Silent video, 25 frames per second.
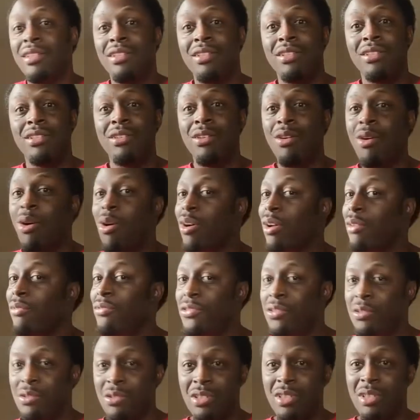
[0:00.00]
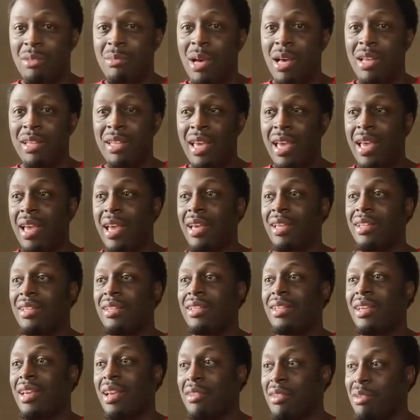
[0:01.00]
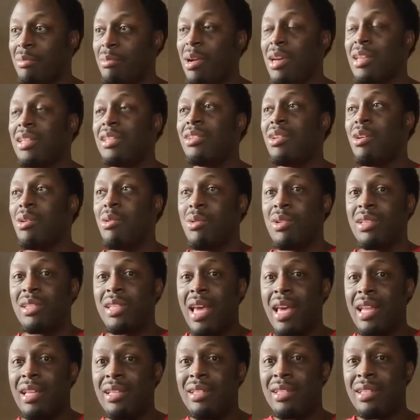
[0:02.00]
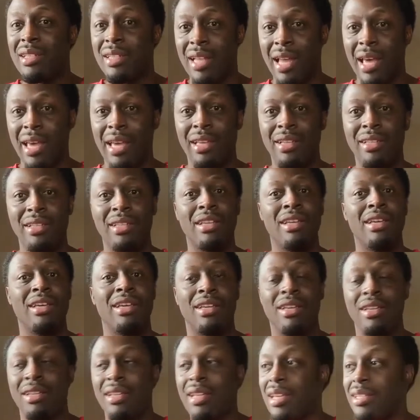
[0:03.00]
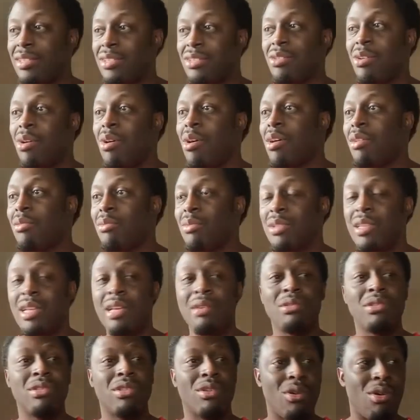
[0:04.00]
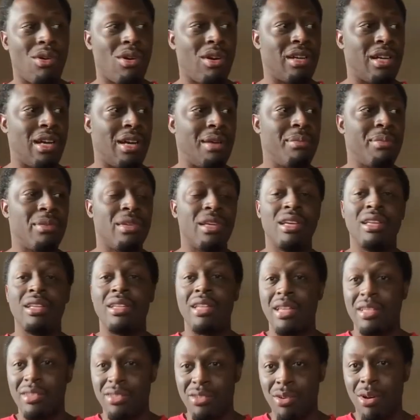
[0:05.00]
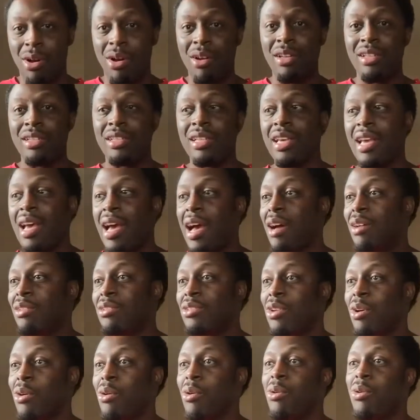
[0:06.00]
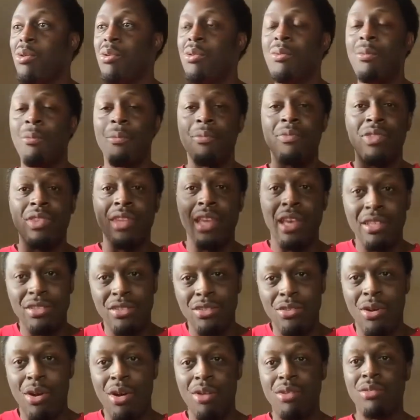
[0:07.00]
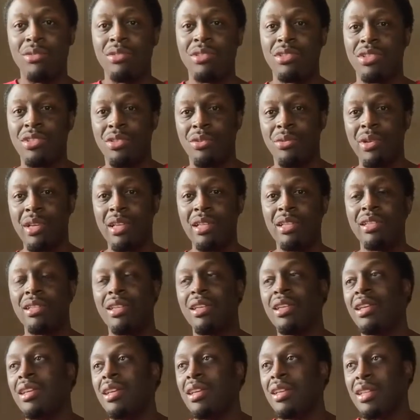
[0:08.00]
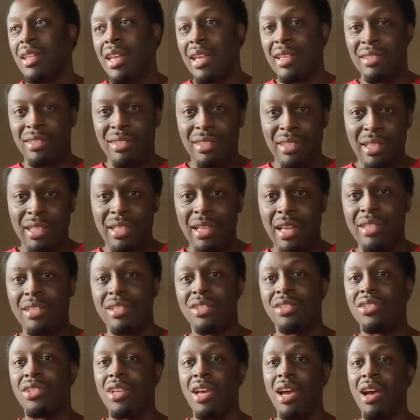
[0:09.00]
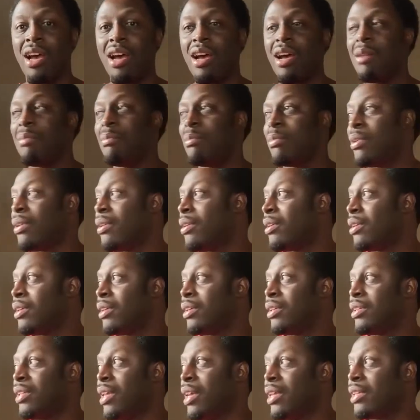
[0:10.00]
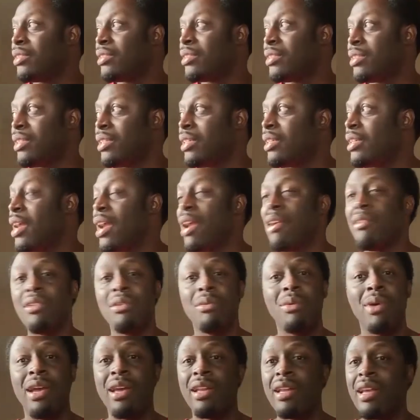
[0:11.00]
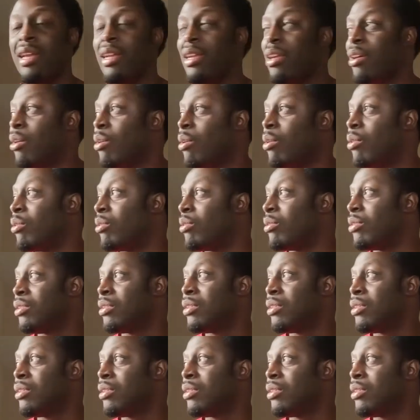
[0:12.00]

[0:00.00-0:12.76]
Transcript: No confusion about that. Everybody know what that looked like. They saw it when they was growing up. They saw it in their household. They saw it on the street. They see it at the job. They see it everywhere they go.